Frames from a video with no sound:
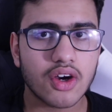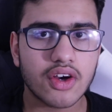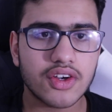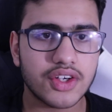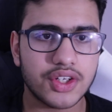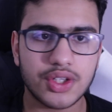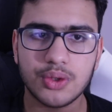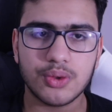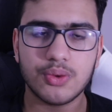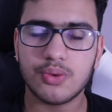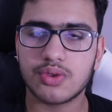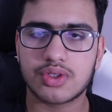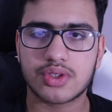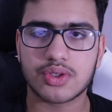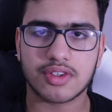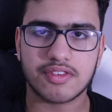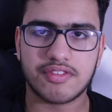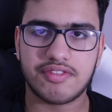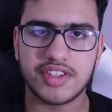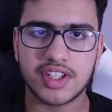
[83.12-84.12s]
new
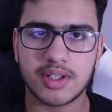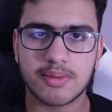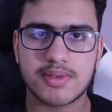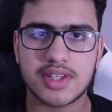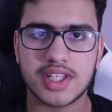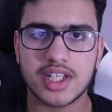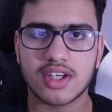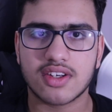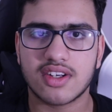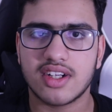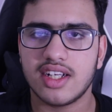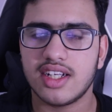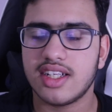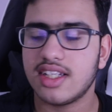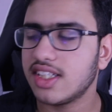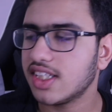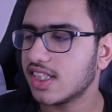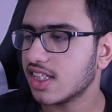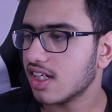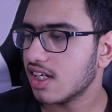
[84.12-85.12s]
sort of film
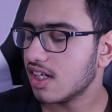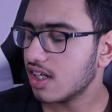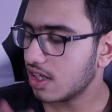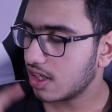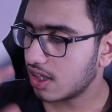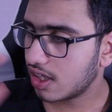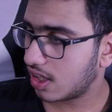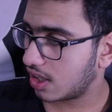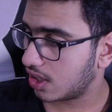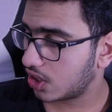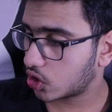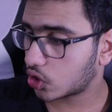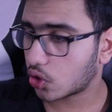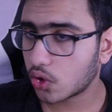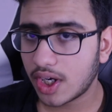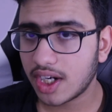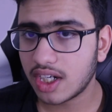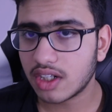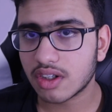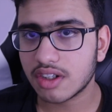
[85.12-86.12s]
theories,
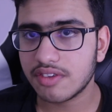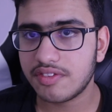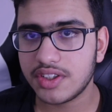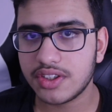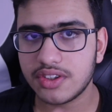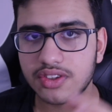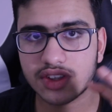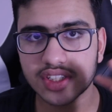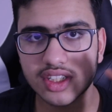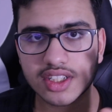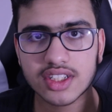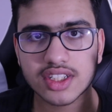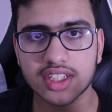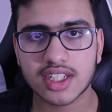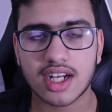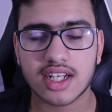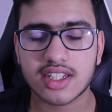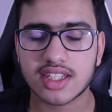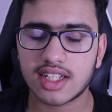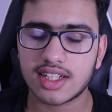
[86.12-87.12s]
trailer reviews
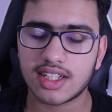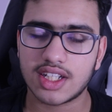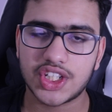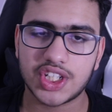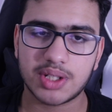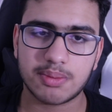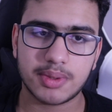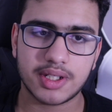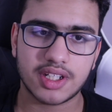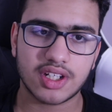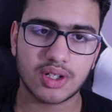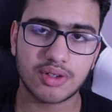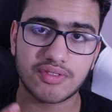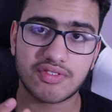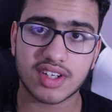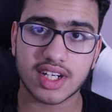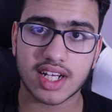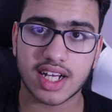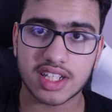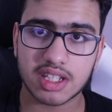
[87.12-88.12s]
discussing. There should be
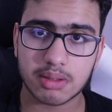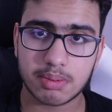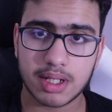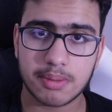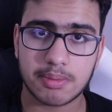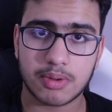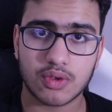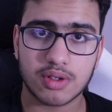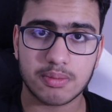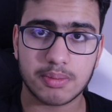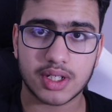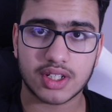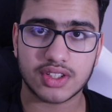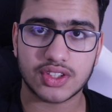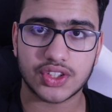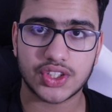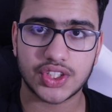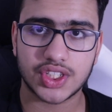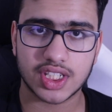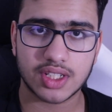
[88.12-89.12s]
hopefully other people with me on
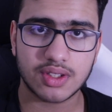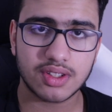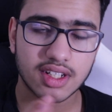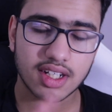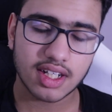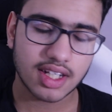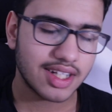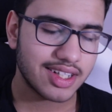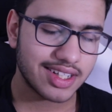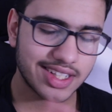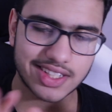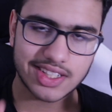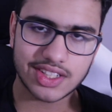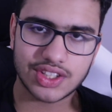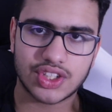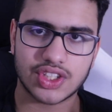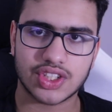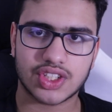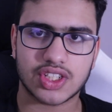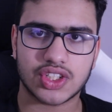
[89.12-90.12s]
the show. This
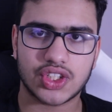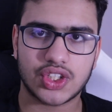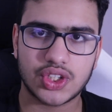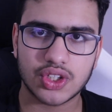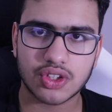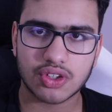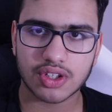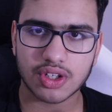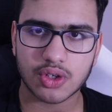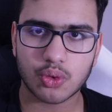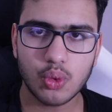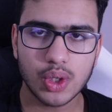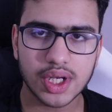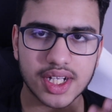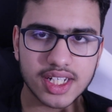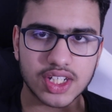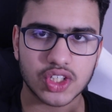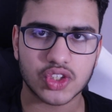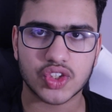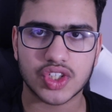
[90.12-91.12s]
is just a short,
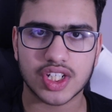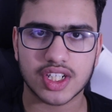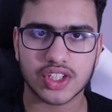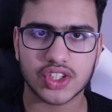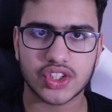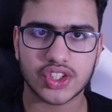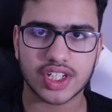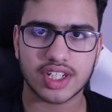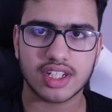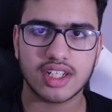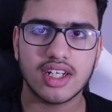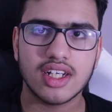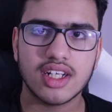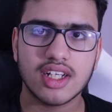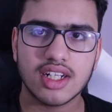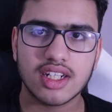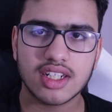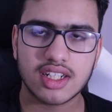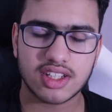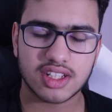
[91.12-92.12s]
quick introduction
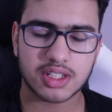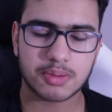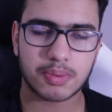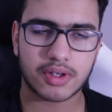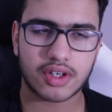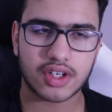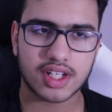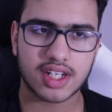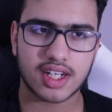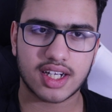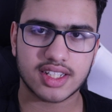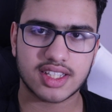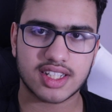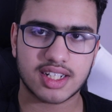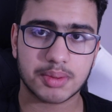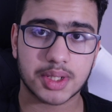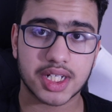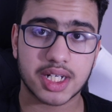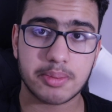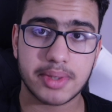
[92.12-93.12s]
to this podcast that
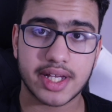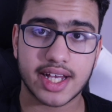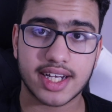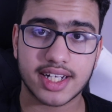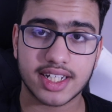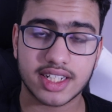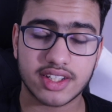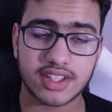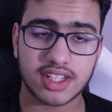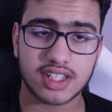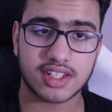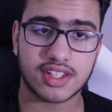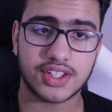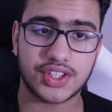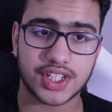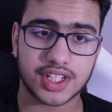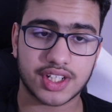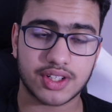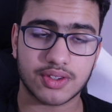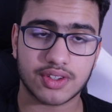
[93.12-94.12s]
I'm going to be adding to the
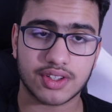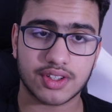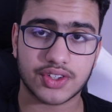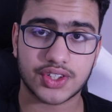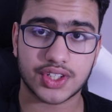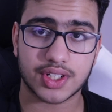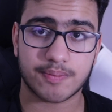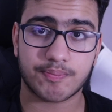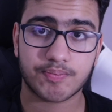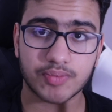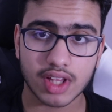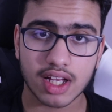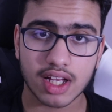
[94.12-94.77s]
AKJK audio show.